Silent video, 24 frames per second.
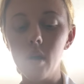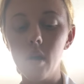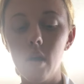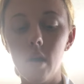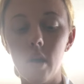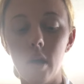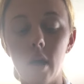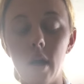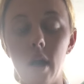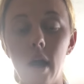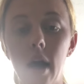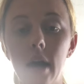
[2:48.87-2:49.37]

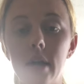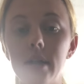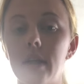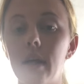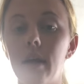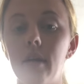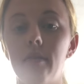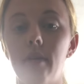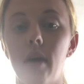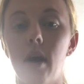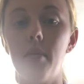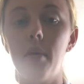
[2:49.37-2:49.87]
gonna
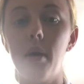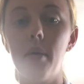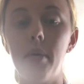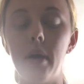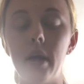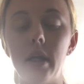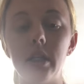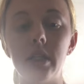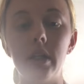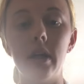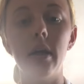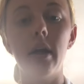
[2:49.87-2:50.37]
identify my
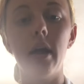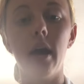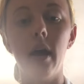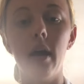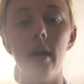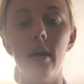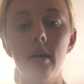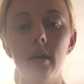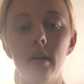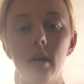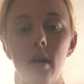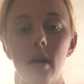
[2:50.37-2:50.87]
patient
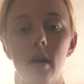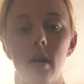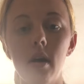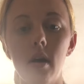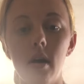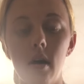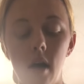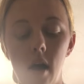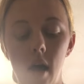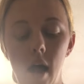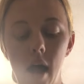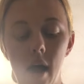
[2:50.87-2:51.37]
again.
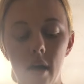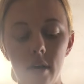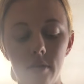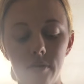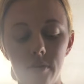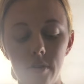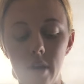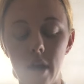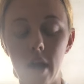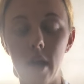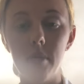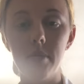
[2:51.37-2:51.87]
Ask for
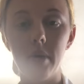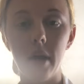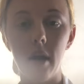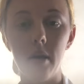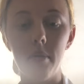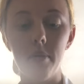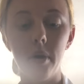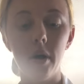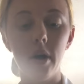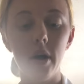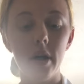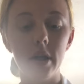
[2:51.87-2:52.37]
name, date of
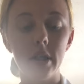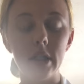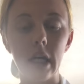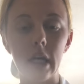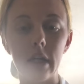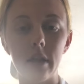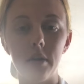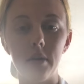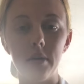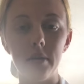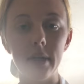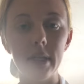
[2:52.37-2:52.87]
birth, check
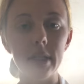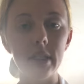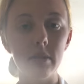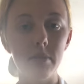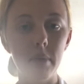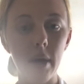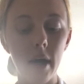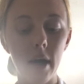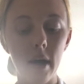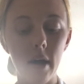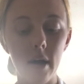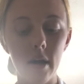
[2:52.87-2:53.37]
the
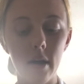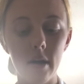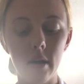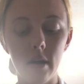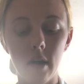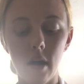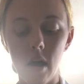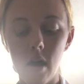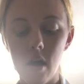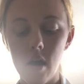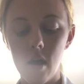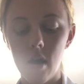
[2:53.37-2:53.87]
wristband,
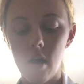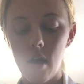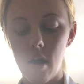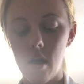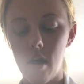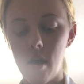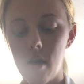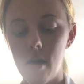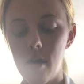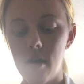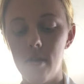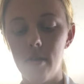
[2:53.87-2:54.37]

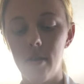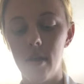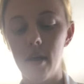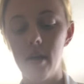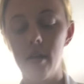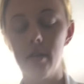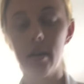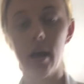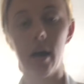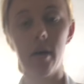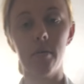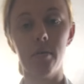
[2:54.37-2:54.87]
and then
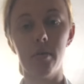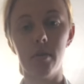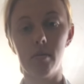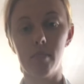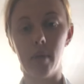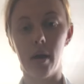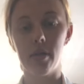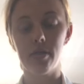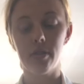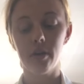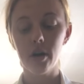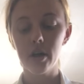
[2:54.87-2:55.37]
that was my
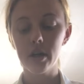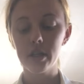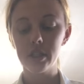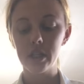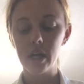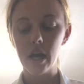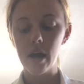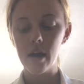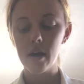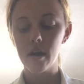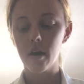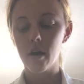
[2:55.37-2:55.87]
third
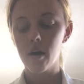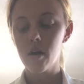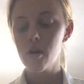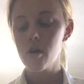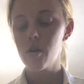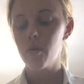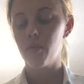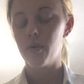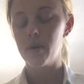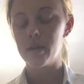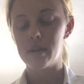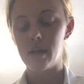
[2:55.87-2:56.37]
check.
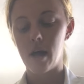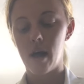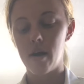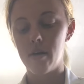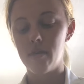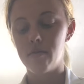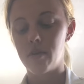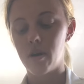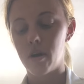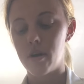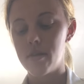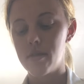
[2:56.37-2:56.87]
Once I've
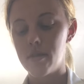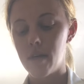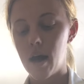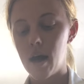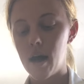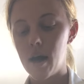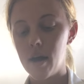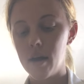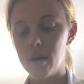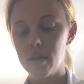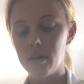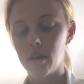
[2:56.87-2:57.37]
done
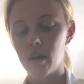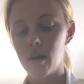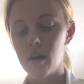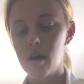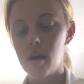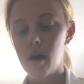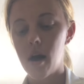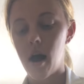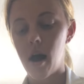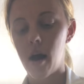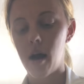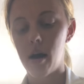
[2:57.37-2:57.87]
that,
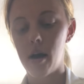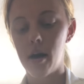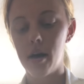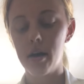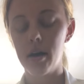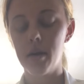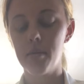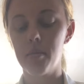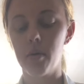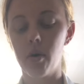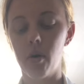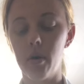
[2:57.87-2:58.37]
I
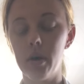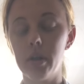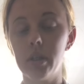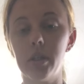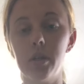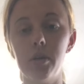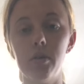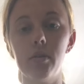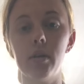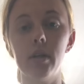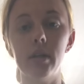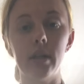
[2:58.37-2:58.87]
am going to
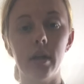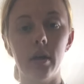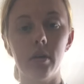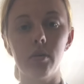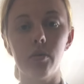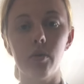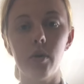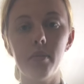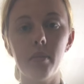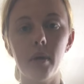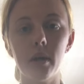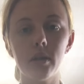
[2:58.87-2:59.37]
use a
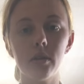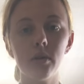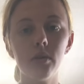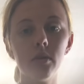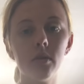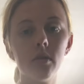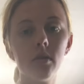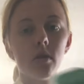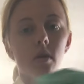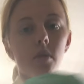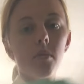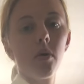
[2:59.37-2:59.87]
deltoid muscle.
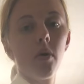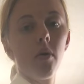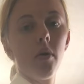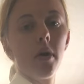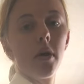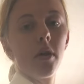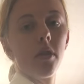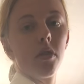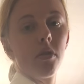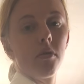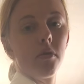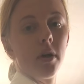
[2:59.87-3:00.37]
So I'm going
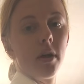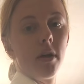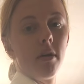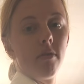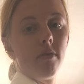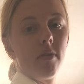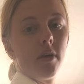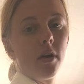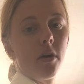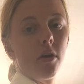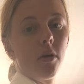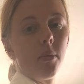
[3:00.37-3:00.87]
3
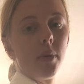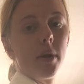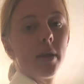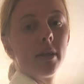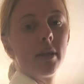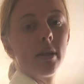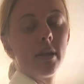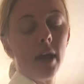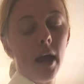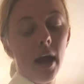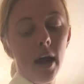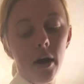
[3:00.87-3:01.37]
finger widths
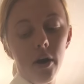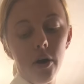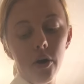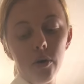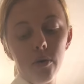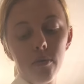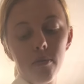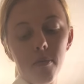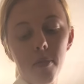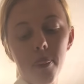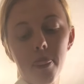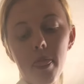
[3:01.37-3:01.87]
down
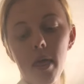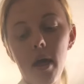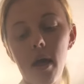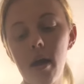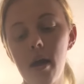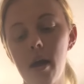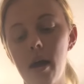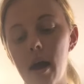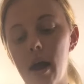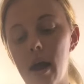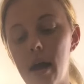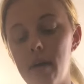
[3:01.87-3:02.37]

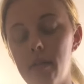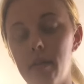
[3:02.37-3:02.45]
and